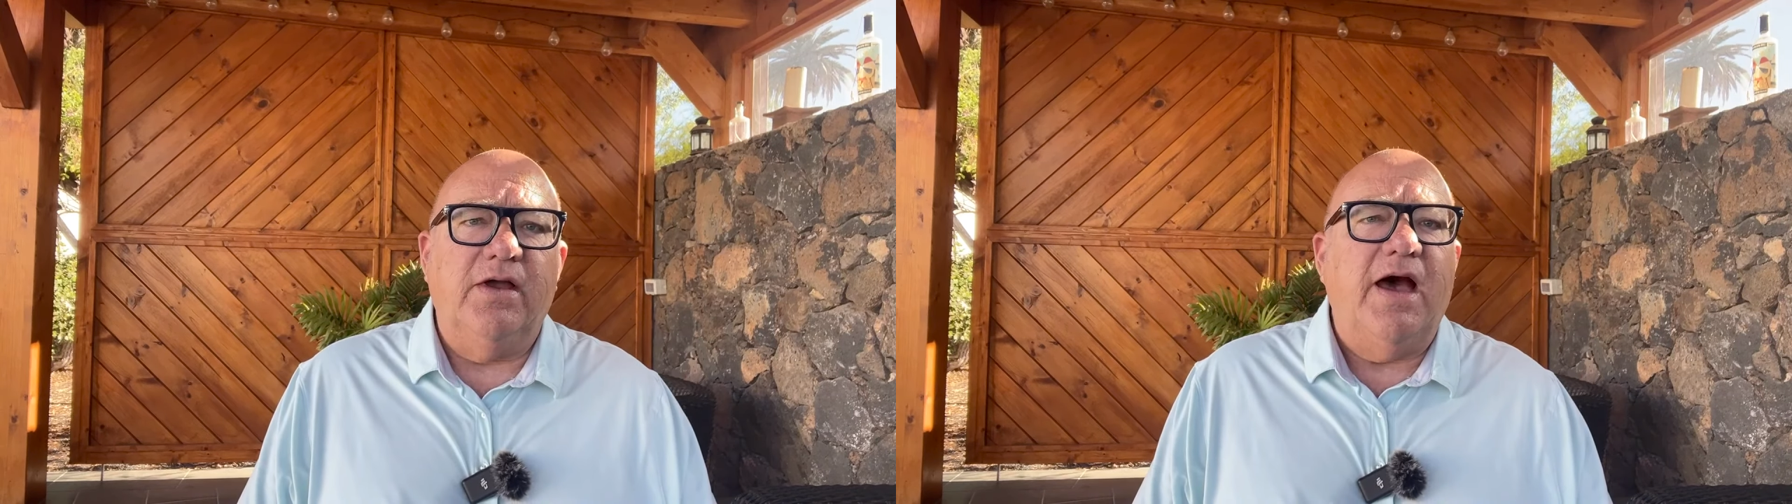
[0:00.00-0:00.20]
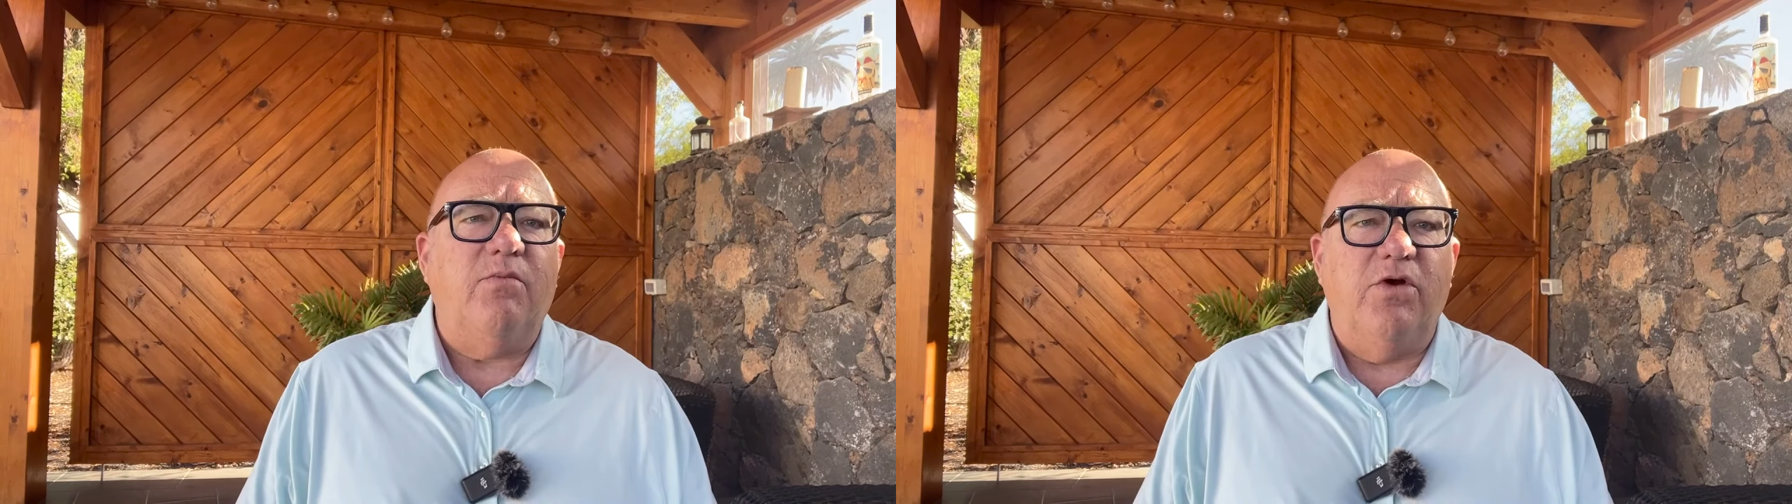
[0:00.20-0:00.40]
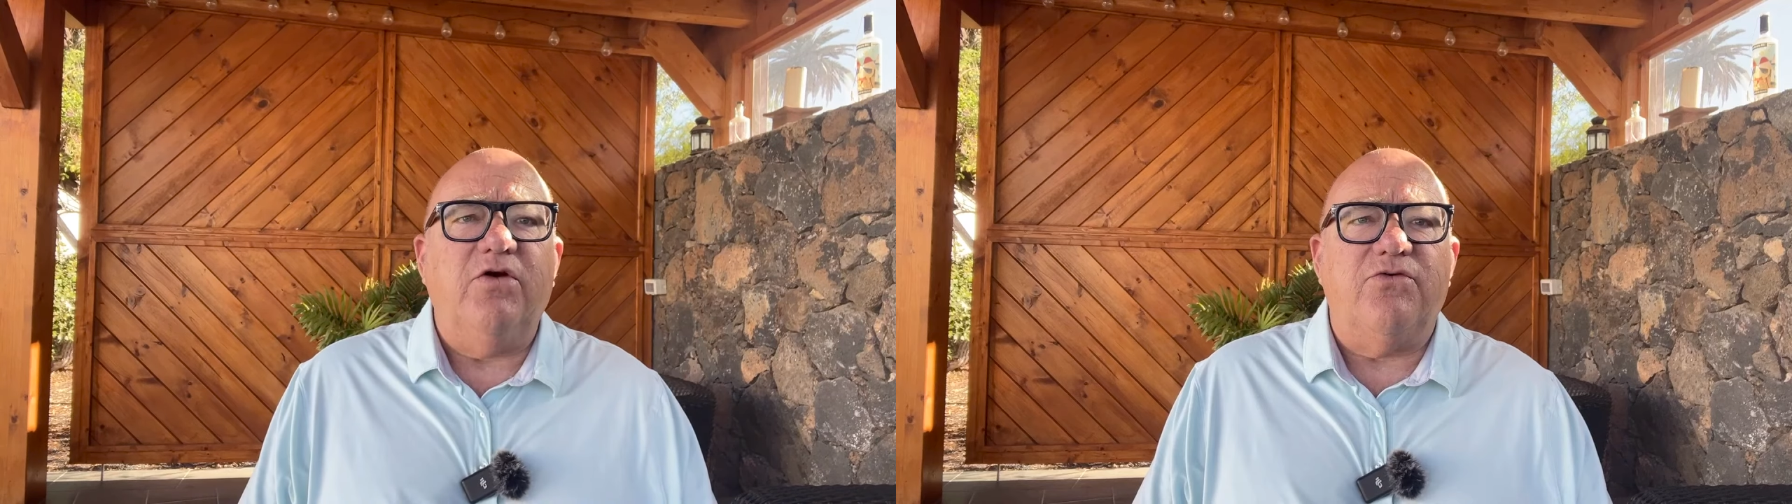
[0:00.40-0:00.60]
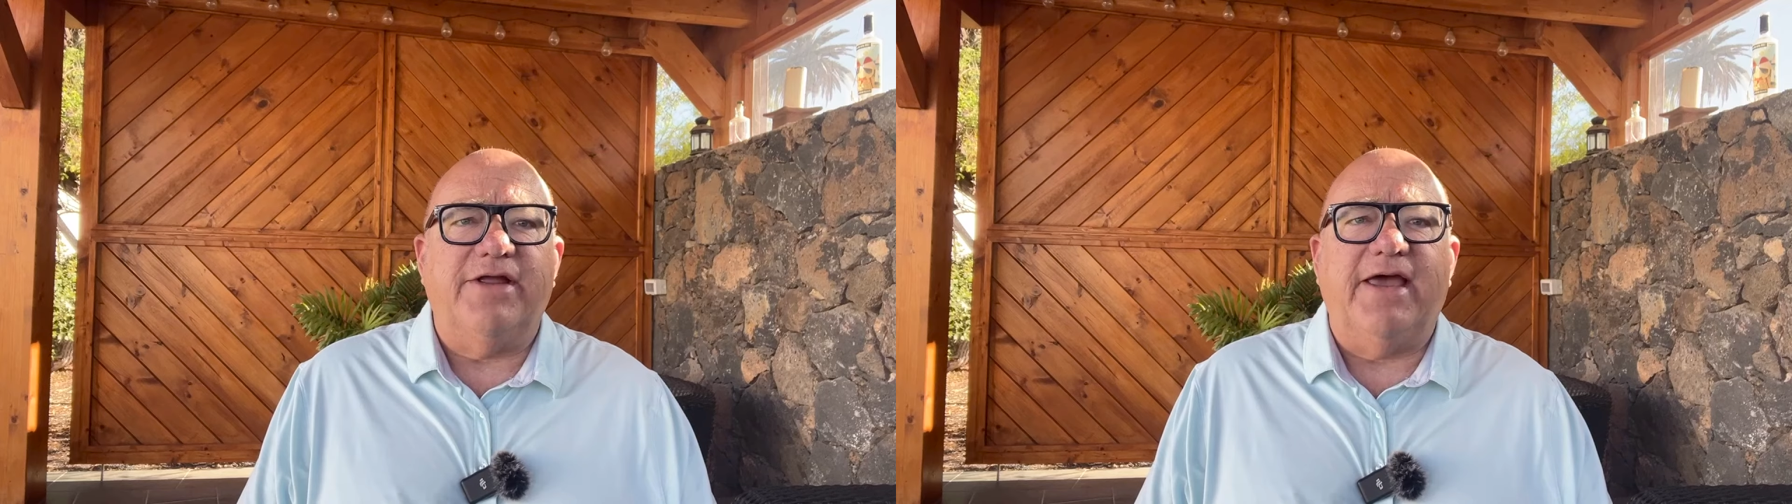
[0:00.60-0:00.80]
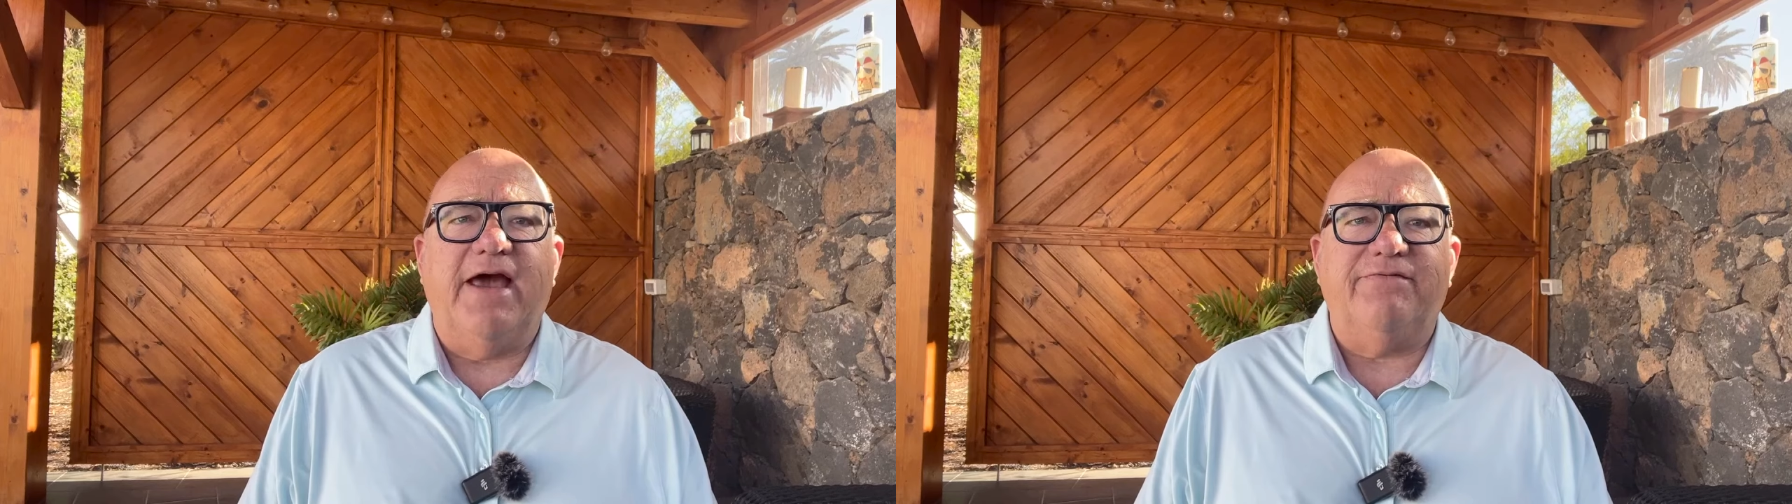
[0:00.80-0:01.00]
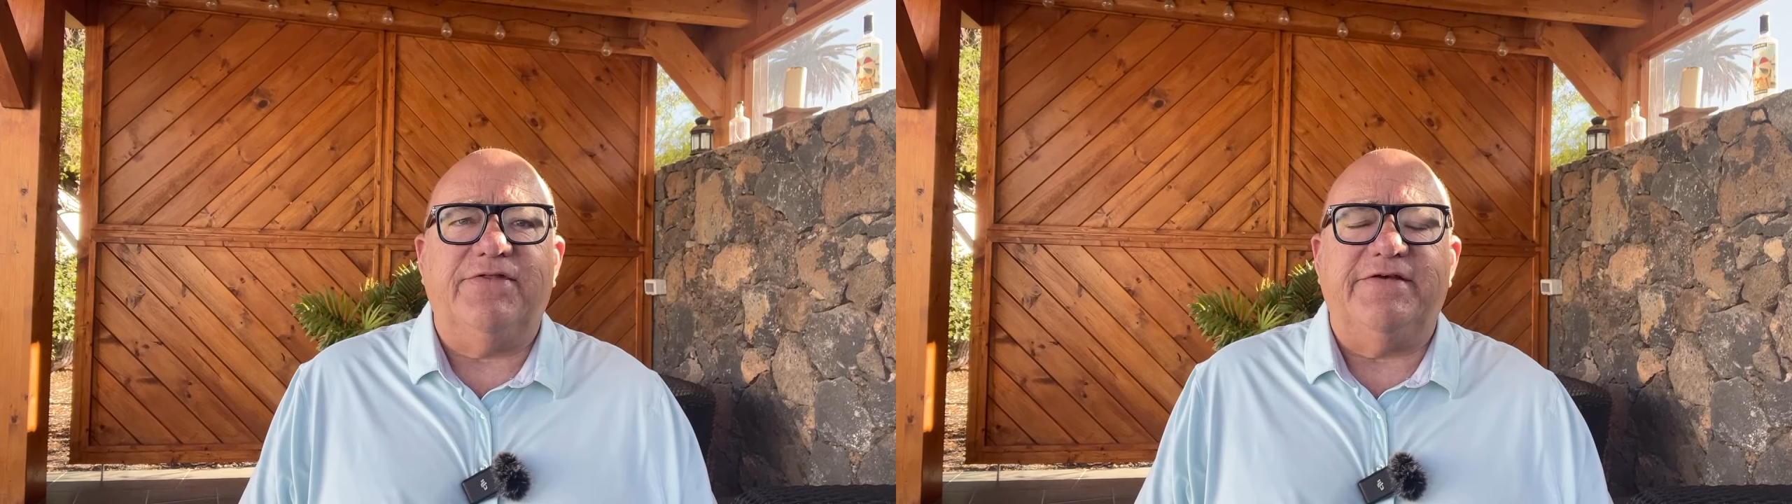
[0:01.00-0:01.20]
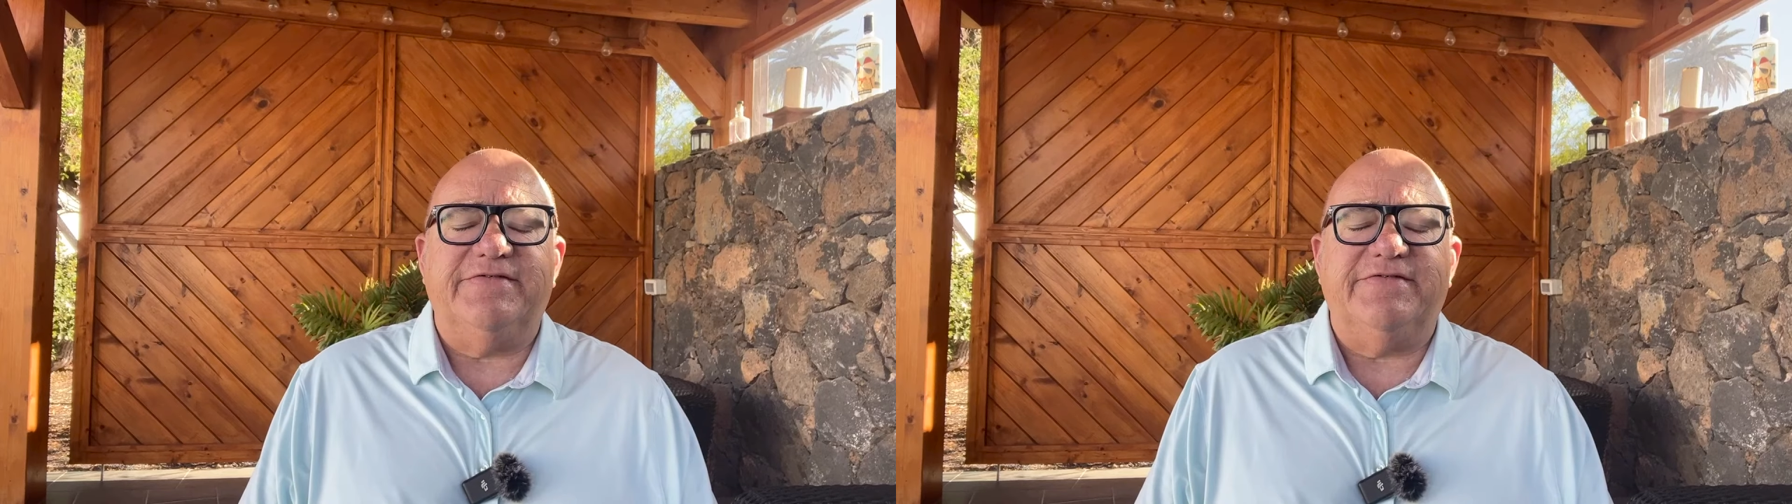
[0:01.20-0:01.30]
And we already have these